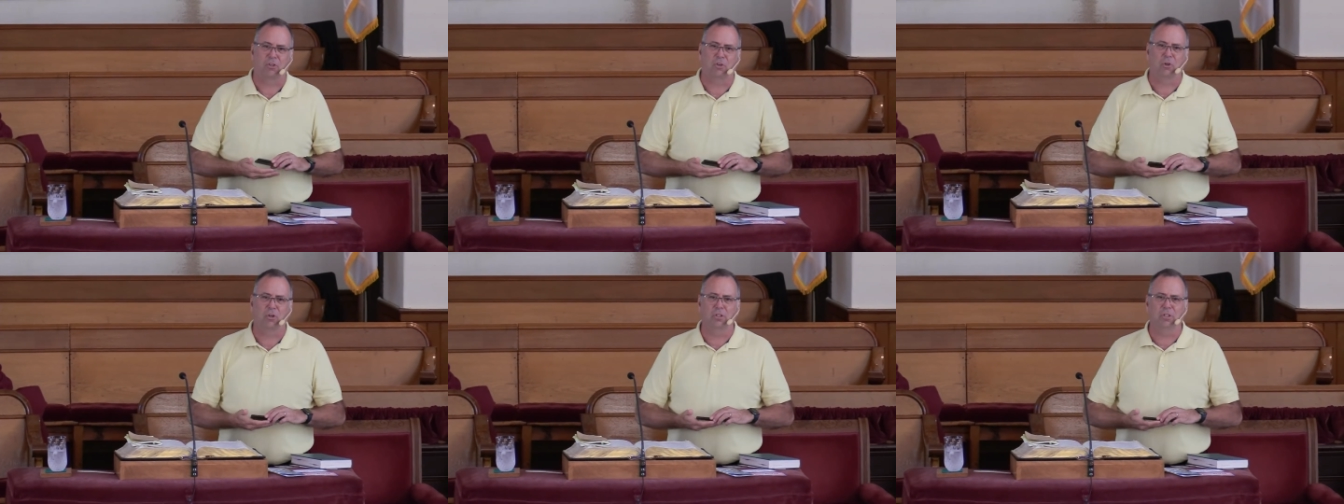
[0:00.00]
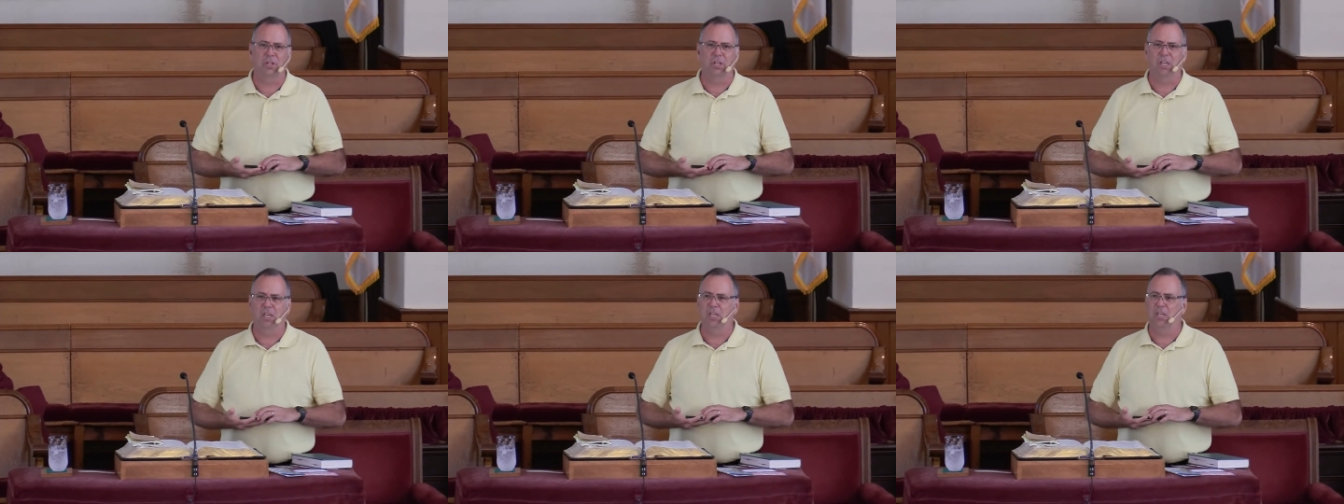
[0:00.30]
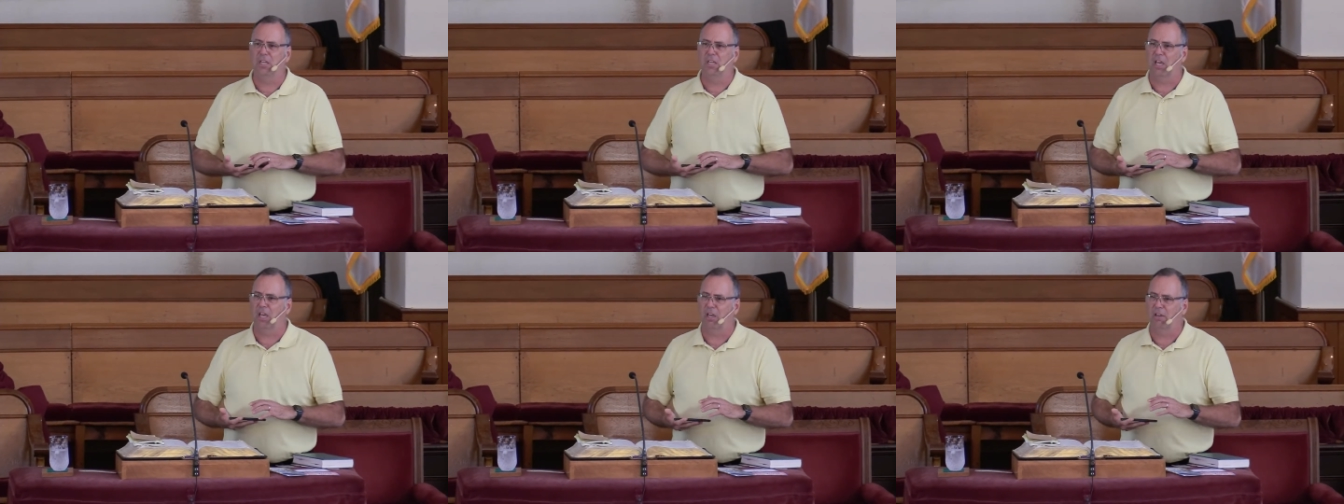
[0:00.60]
Couldn't
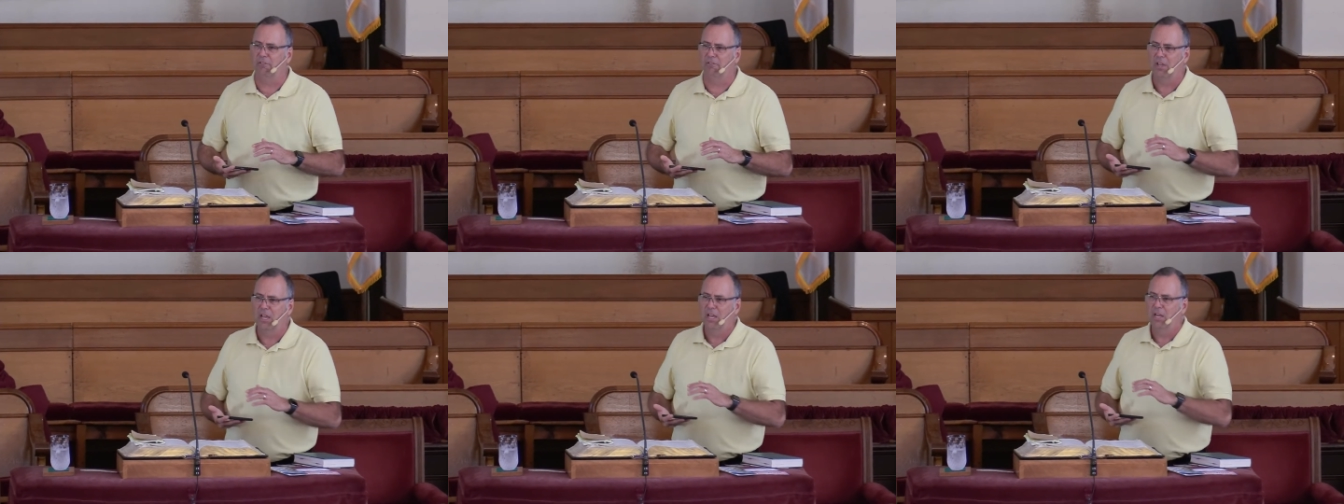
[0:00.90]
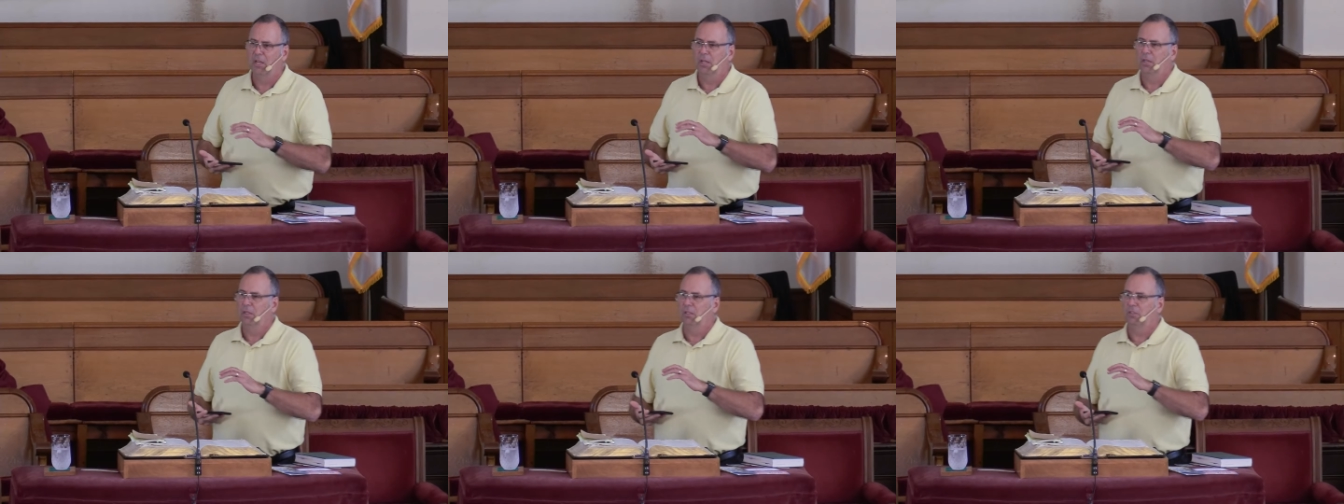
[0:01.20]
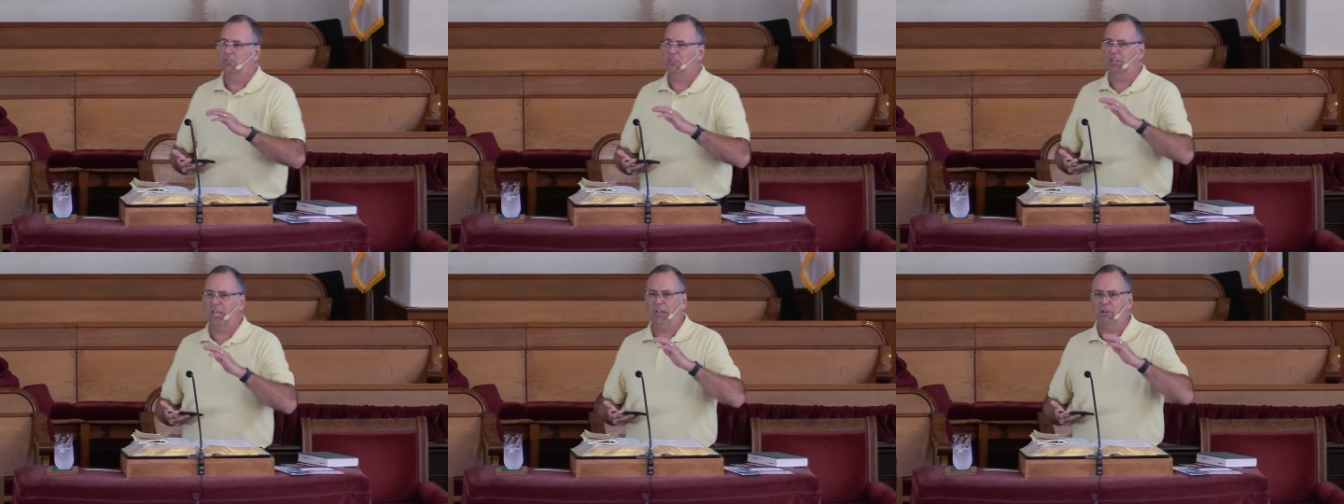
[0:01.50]
he have
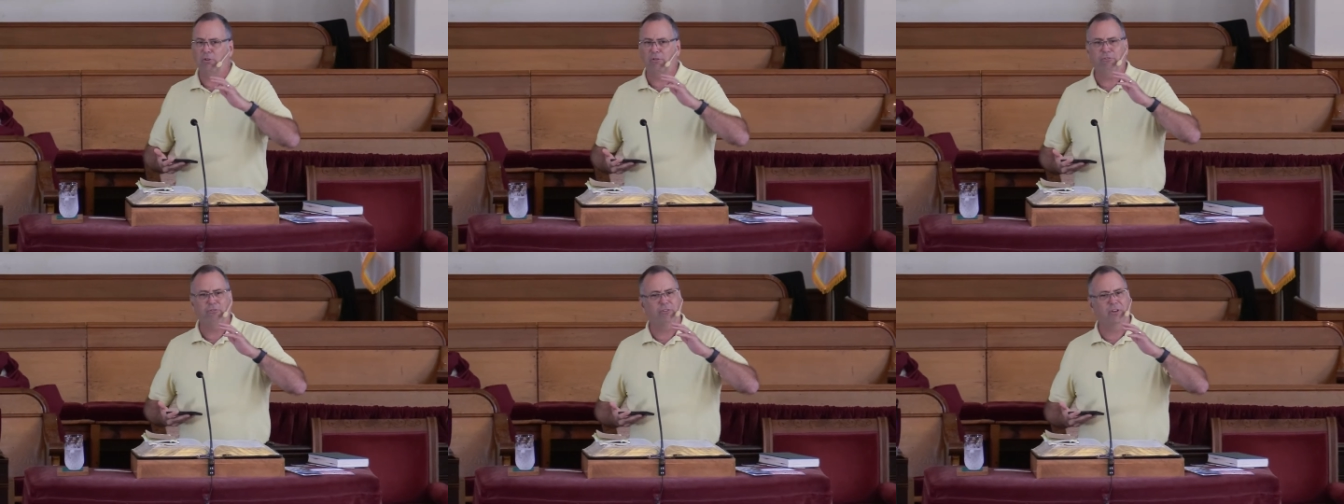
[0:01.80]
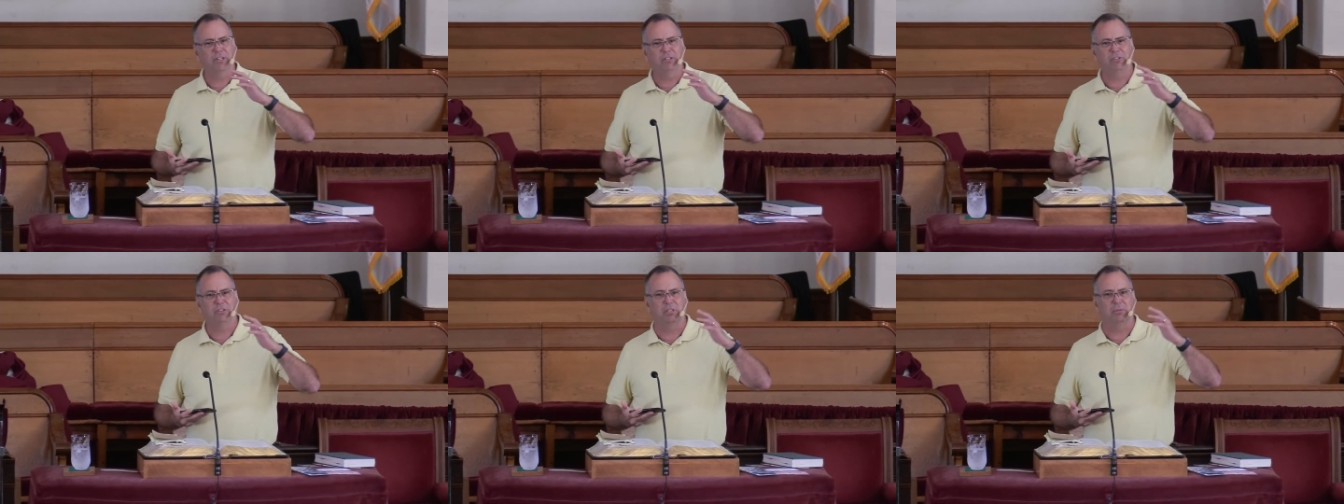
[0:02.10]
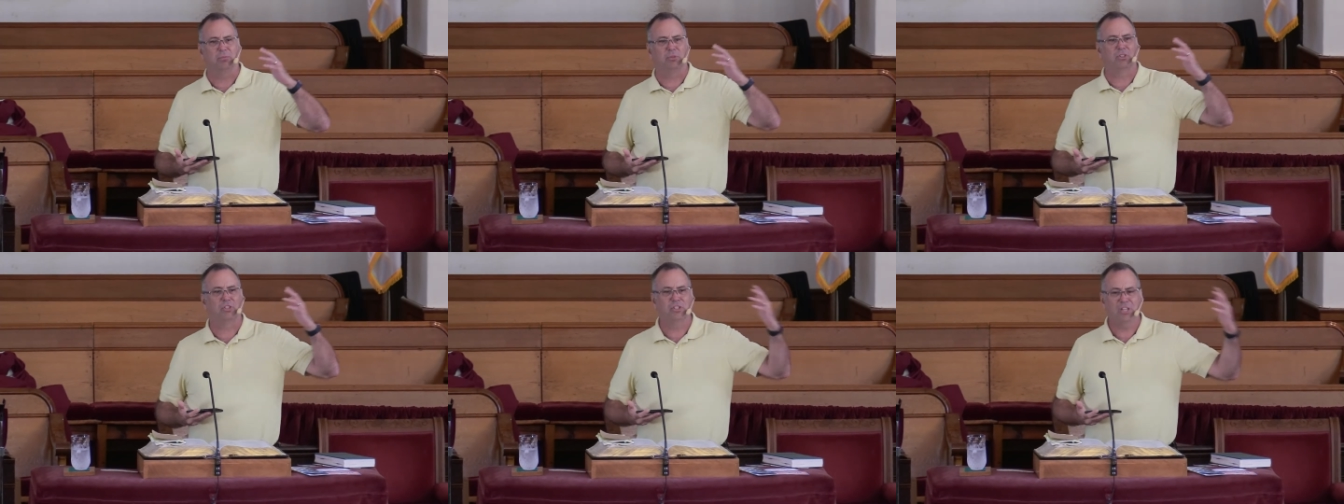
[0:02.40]
sacrificed
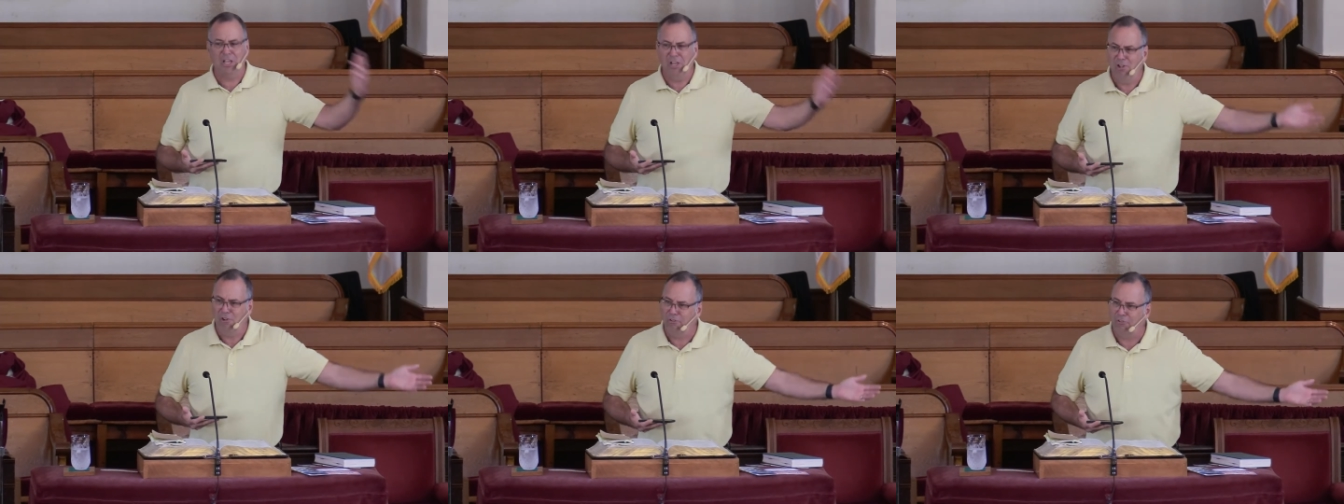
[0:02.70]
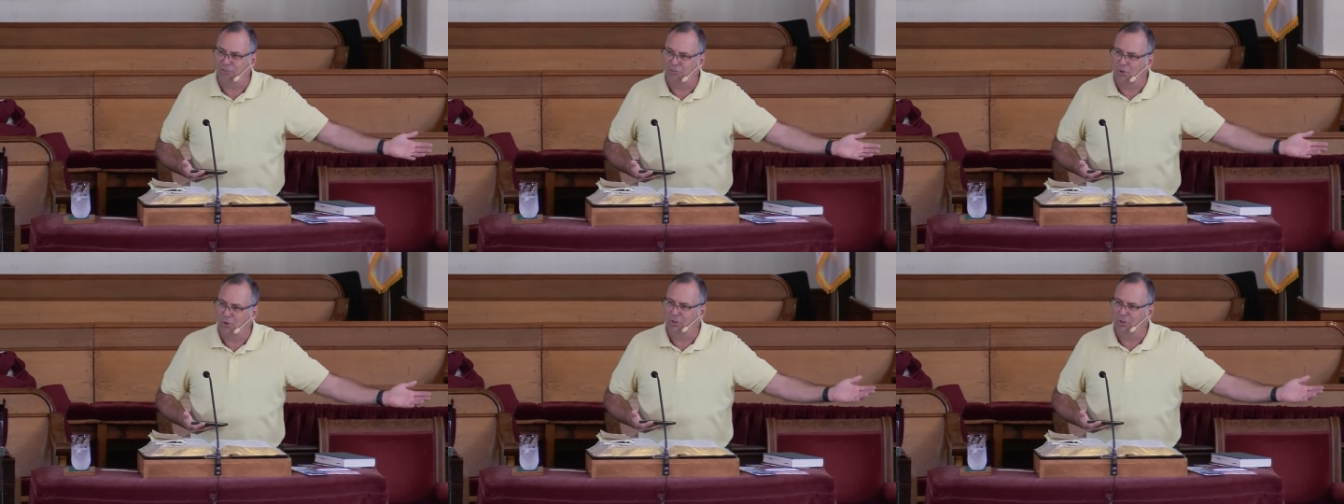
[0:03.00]
himself?